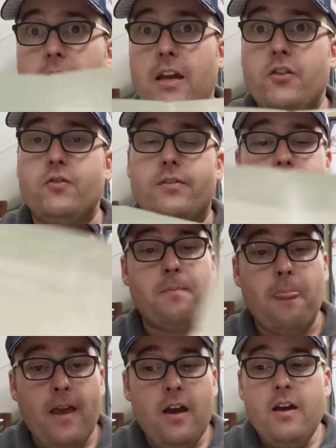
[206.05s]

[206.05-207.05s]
Interesting.